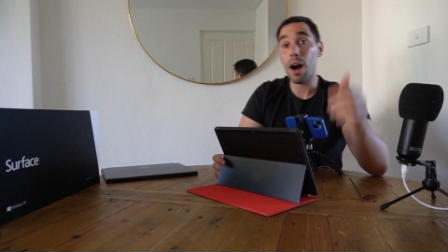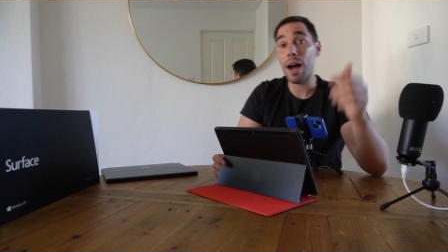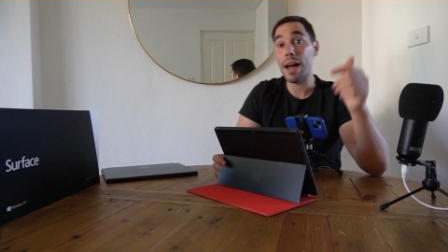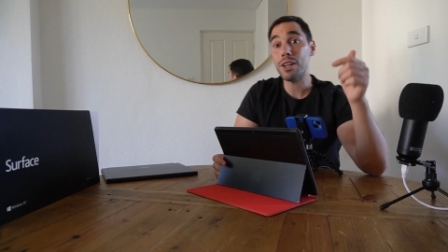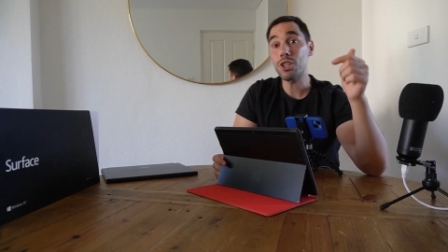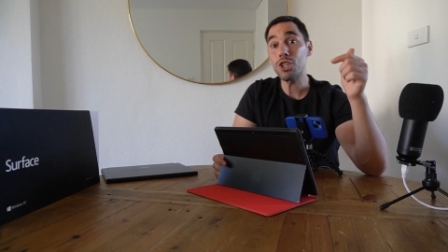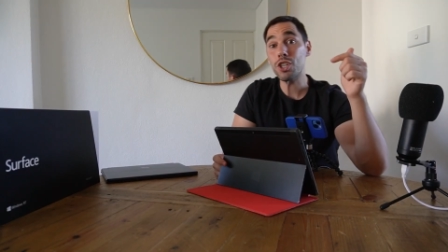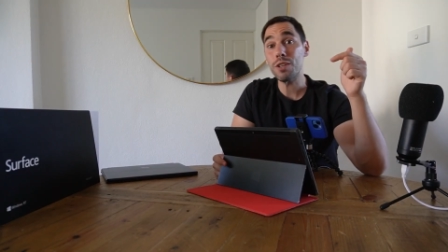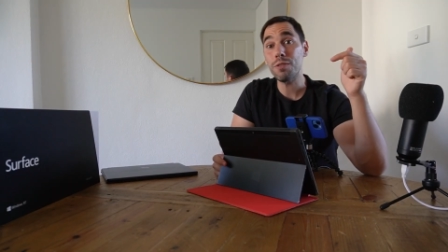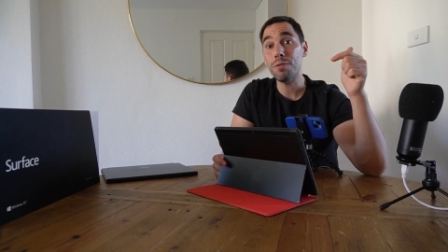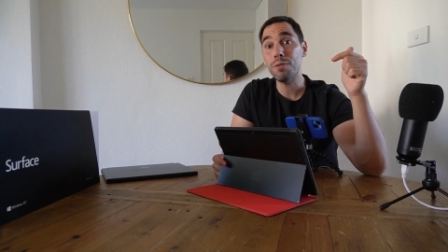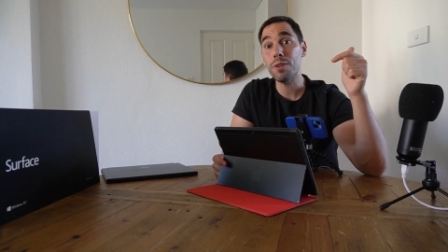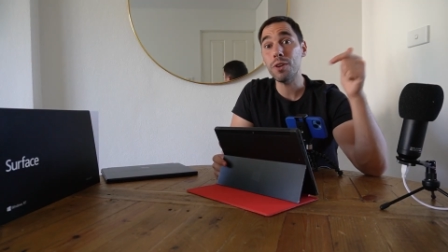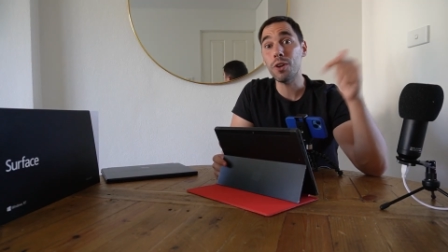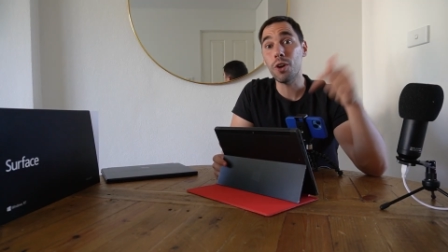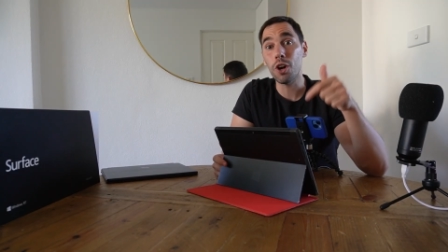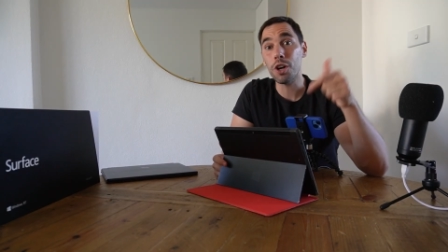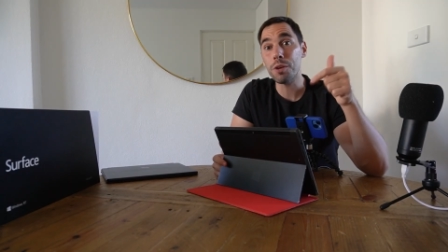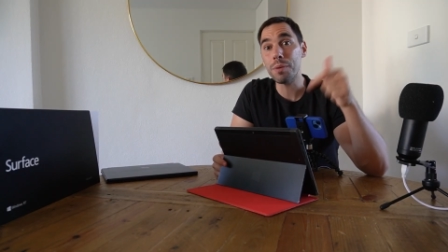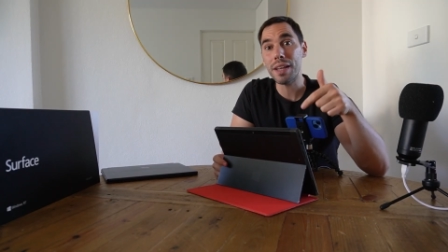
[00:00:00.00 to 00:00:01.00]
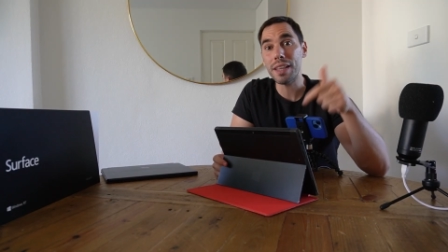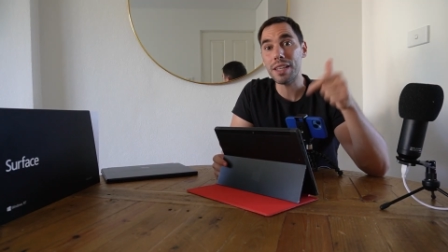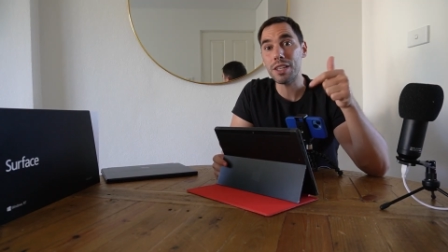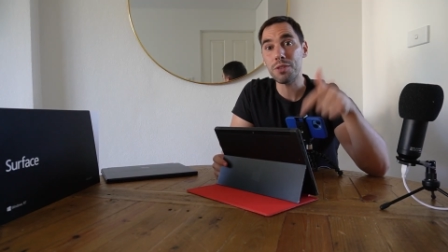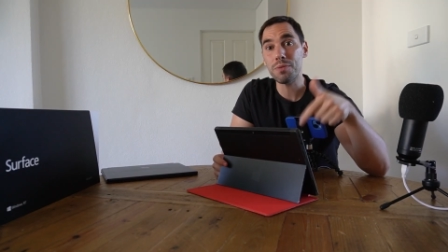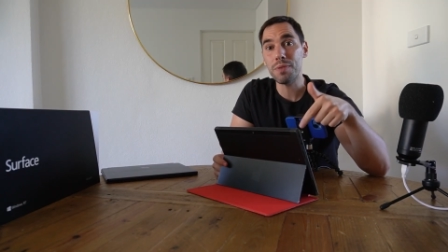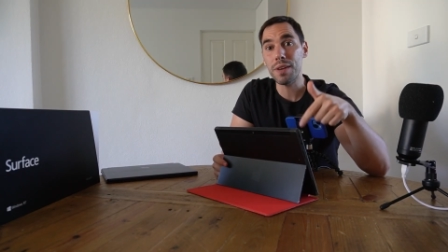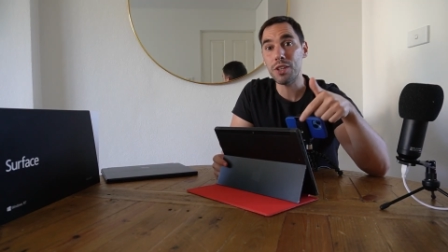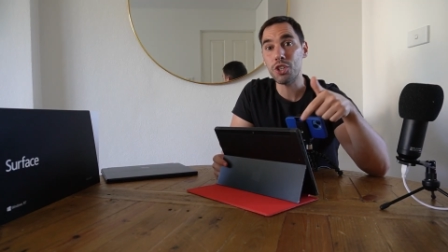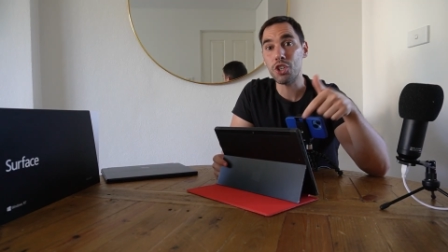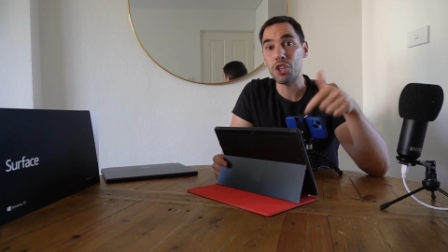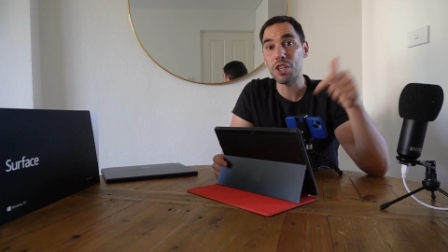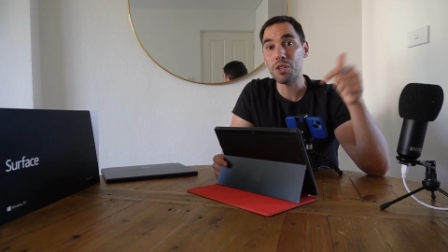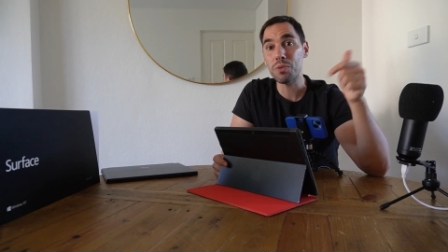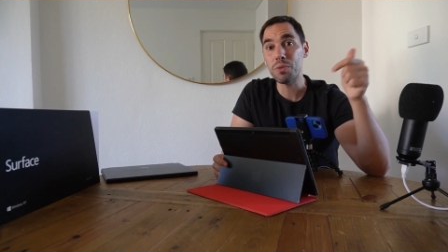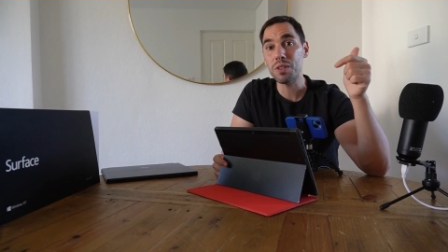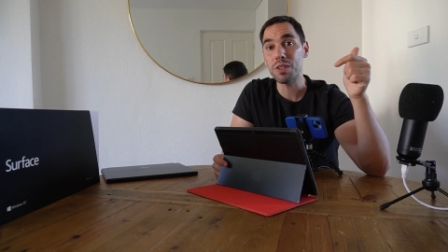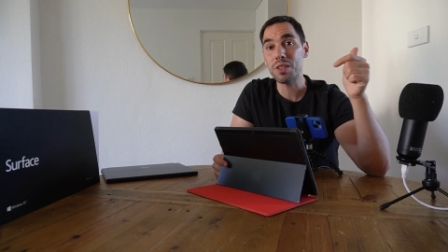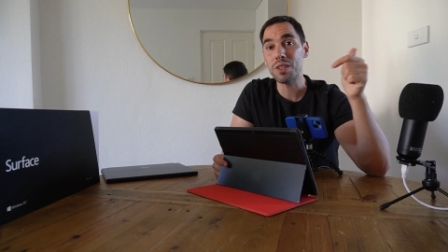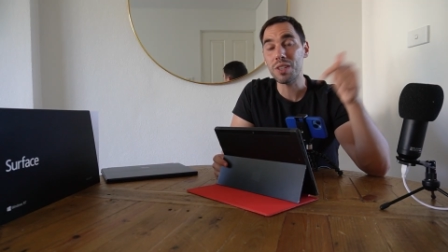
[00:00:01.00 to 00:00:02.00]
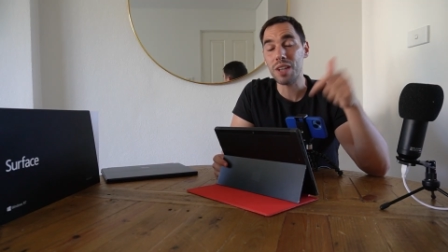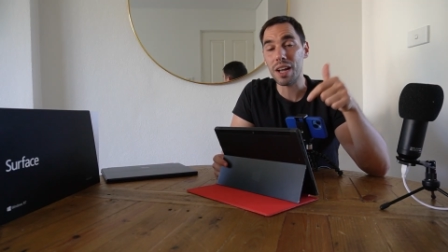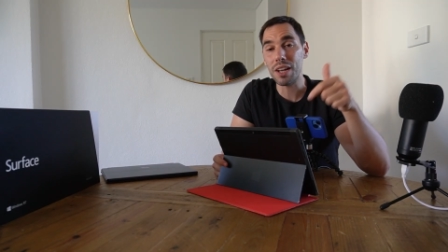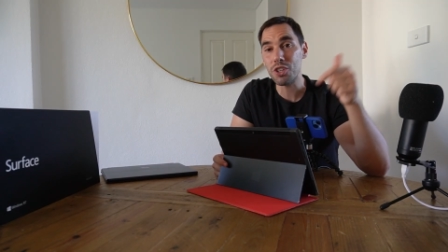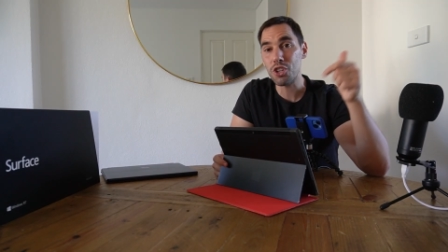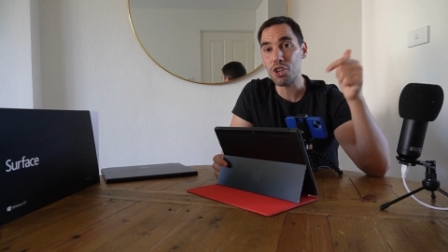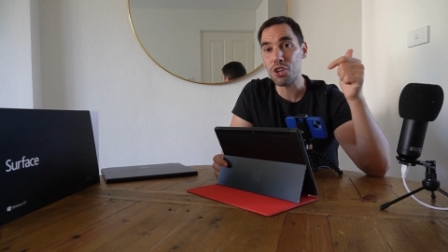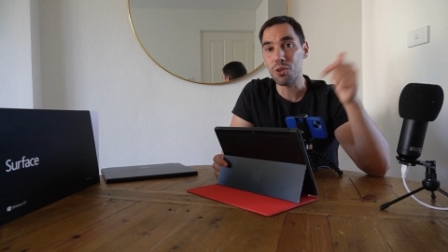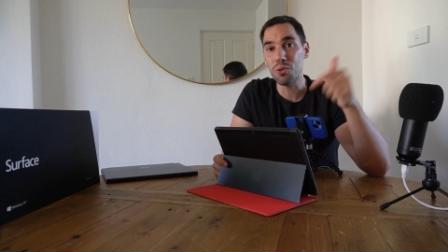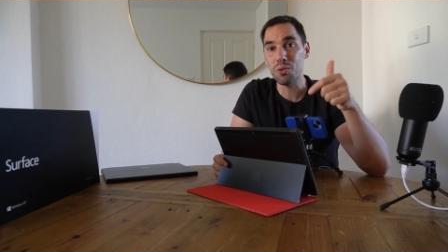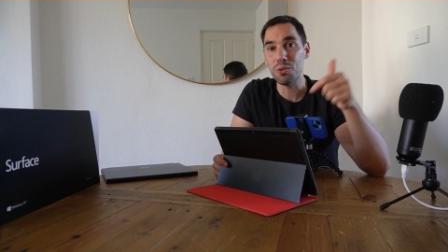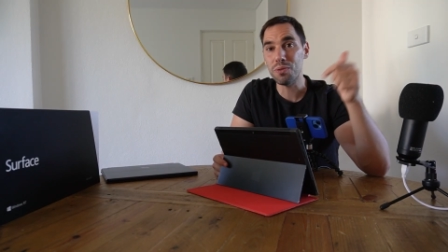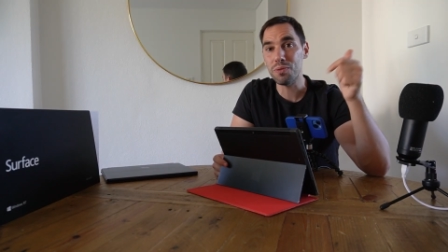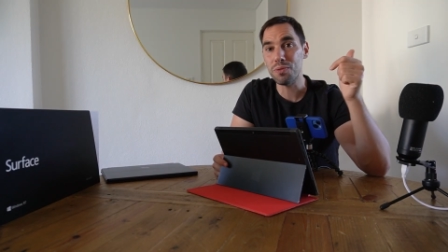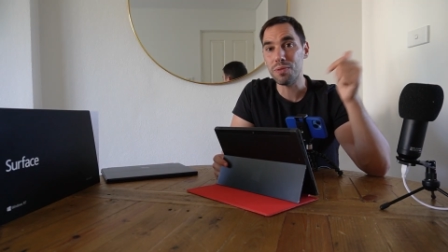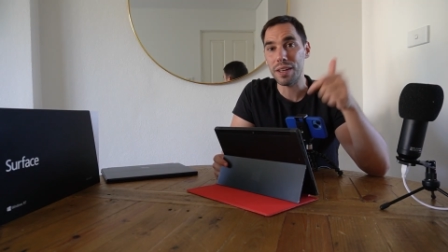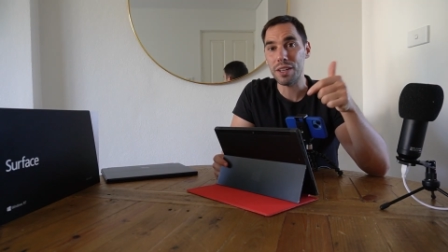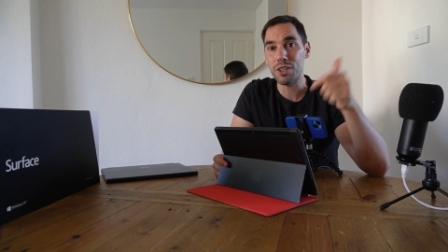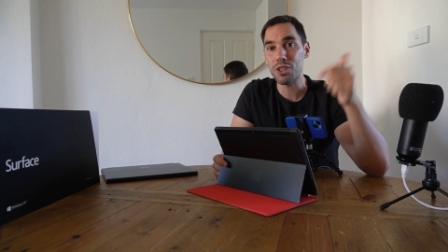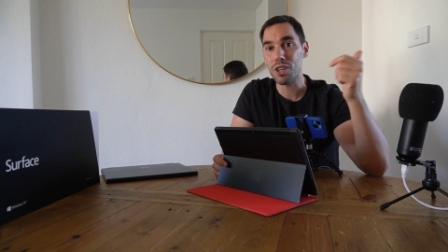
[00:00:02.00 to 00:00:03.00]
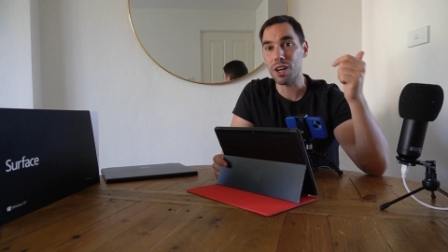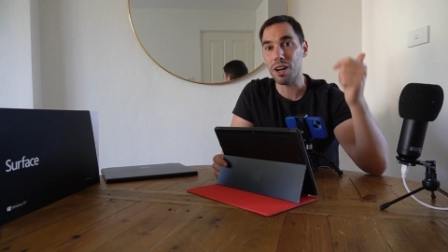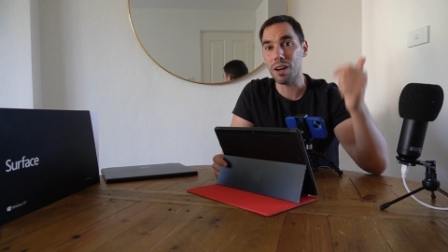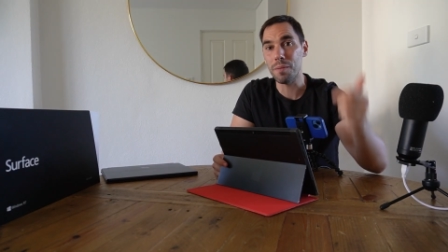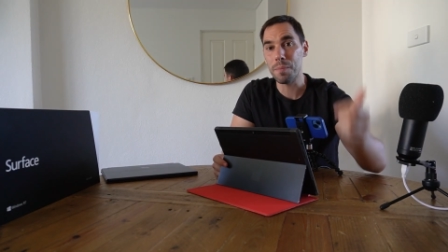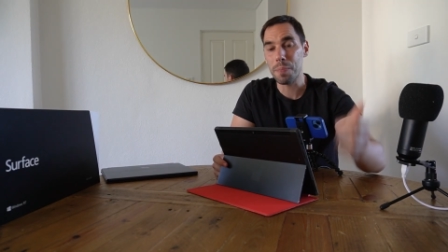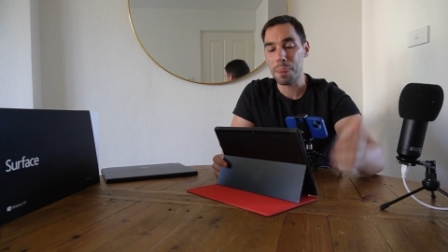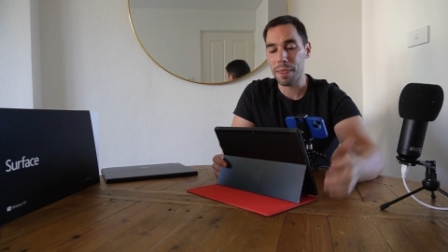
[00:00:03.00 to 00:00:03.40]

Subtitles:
I actually forgot about this feature. This was such a good feature